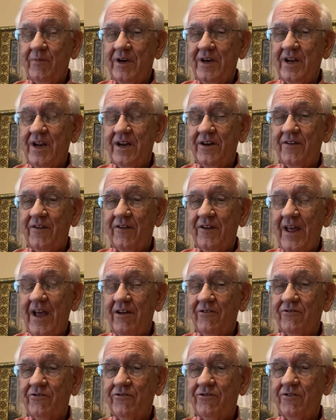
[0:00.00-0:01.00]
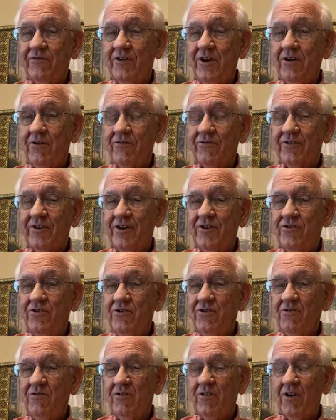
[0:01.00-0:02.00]
been dead for thousands of years, and
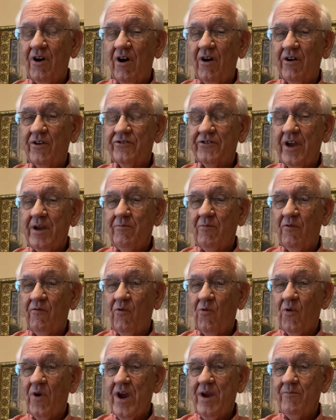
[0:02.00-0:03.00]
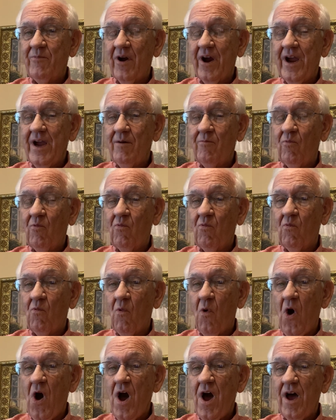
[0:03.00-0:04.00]
you are say before Abraham
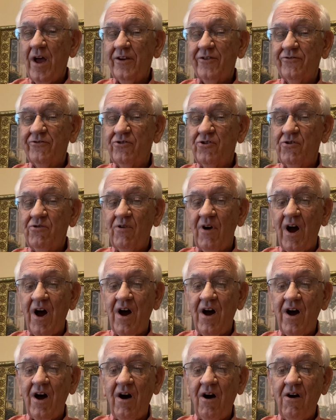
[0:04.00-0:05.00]
was, you are